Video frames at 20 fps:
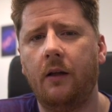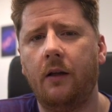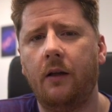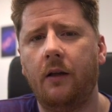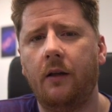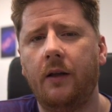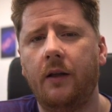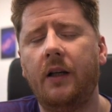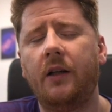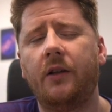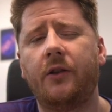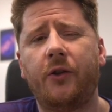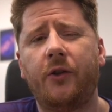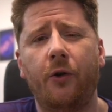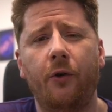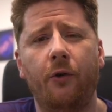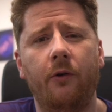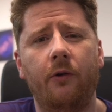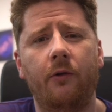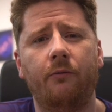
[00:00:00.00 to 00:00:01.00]
There are
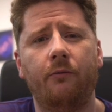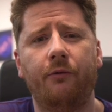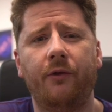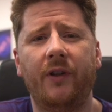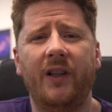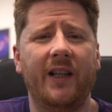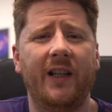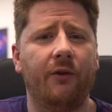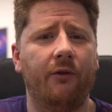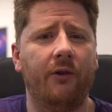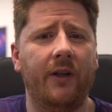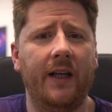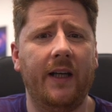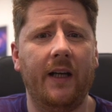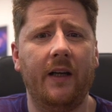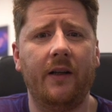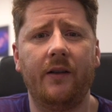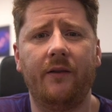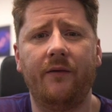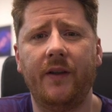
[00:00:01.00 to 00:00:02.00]
two really great
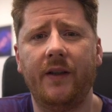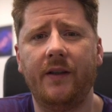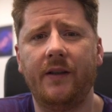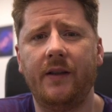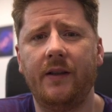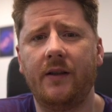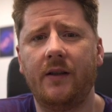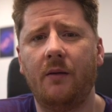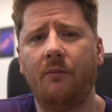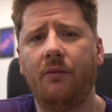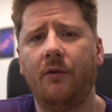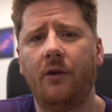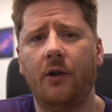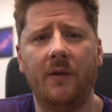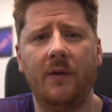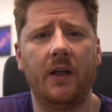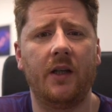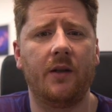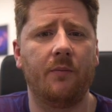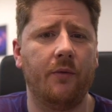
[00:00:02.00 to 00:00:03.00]
interfaces that
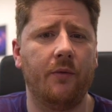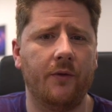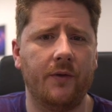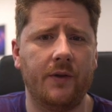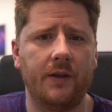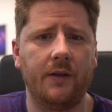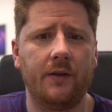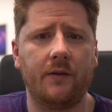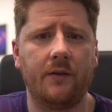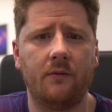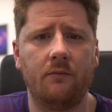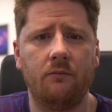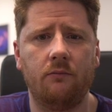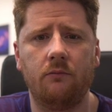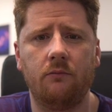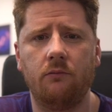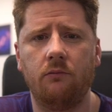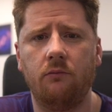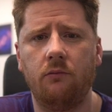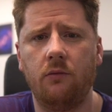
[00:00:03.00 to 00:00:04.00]
Pulumi exposes,
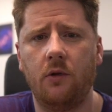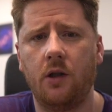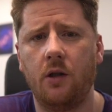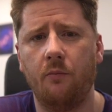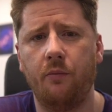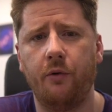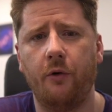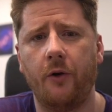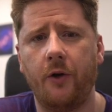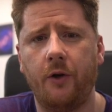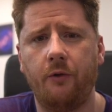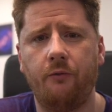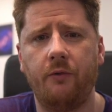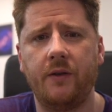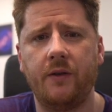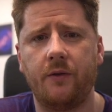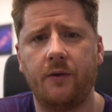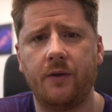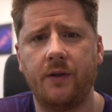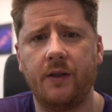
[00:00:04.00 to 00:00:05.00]
component
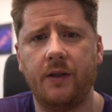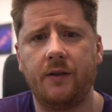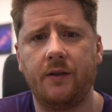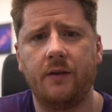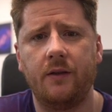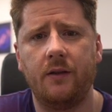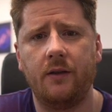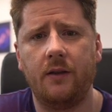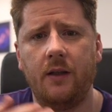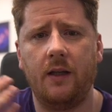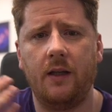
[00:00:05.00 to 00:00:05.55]
resources and